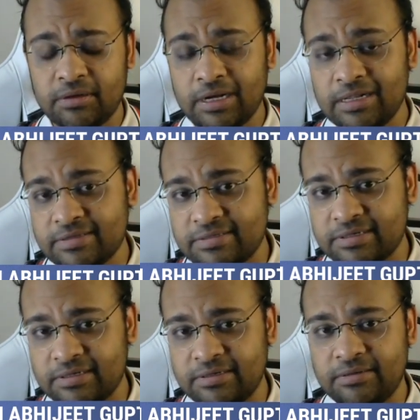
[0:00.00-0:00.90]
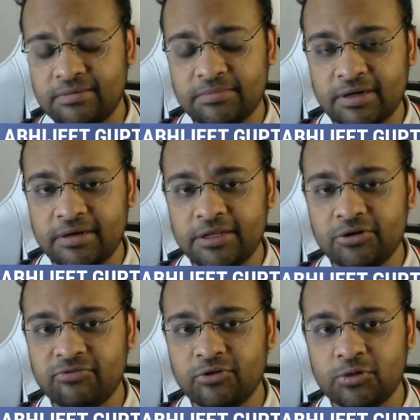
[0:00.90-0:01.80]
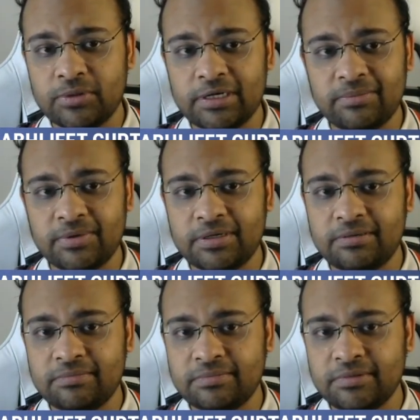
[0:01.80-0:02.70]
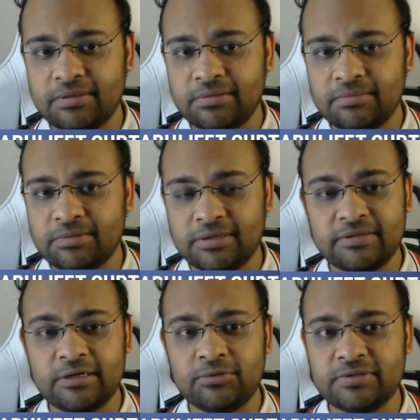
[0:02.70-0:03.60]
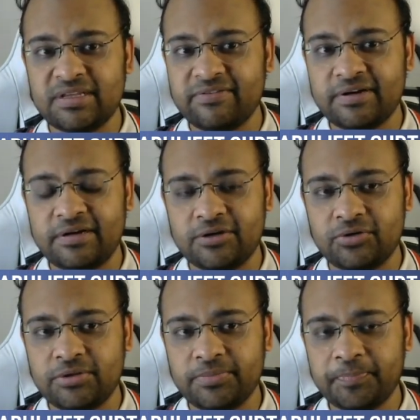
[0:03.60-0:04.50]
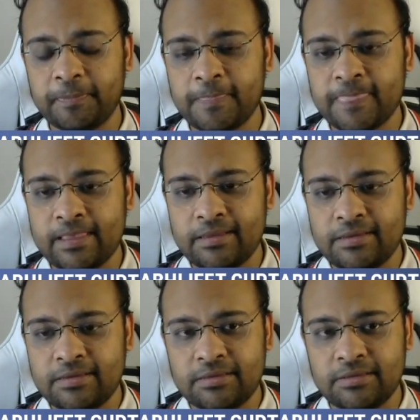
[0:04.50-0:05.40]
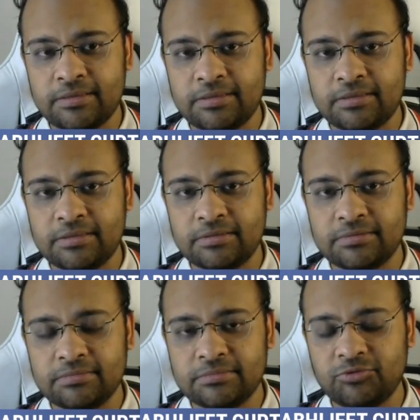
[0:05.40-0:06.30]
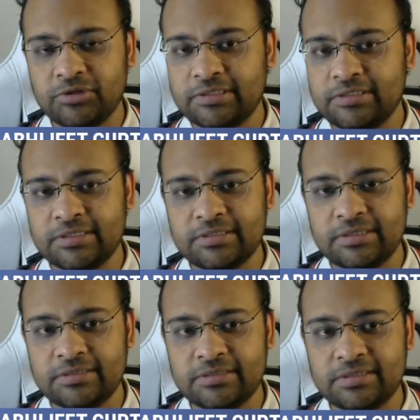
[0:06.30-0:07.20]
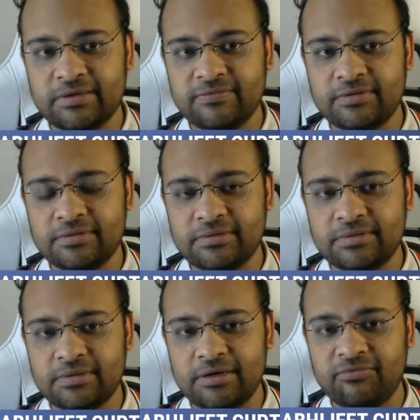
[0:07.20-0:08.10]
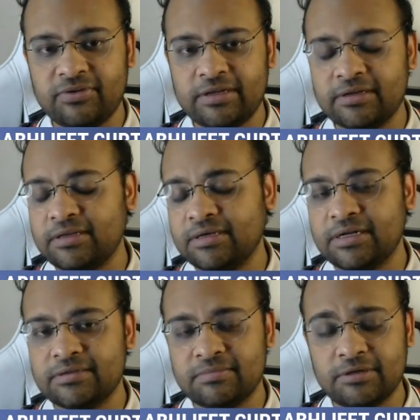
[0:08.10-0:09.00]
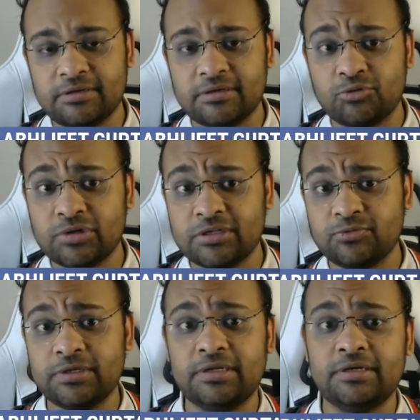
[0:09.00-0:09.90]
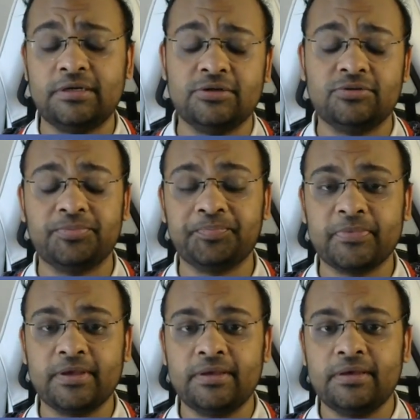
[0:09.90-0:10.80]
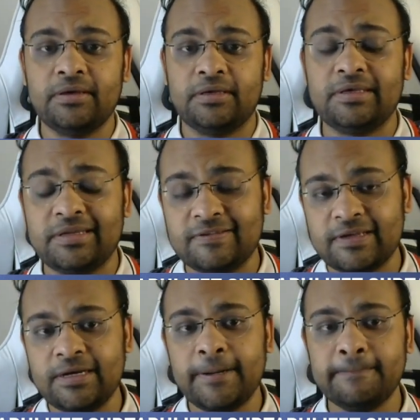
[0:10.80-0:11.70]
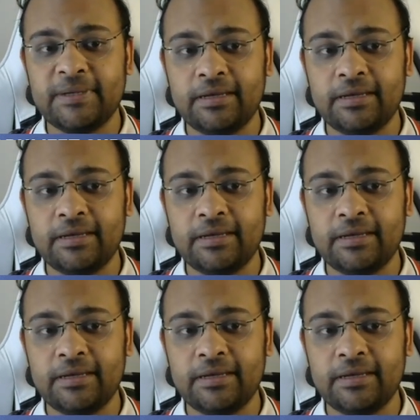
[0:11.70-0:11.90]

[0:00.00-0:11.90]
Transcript: Carlsen still continued for a while, but result was never in doubt. Rook h6, king g7, and finally Carlsen won the rook as well, and now he resigned.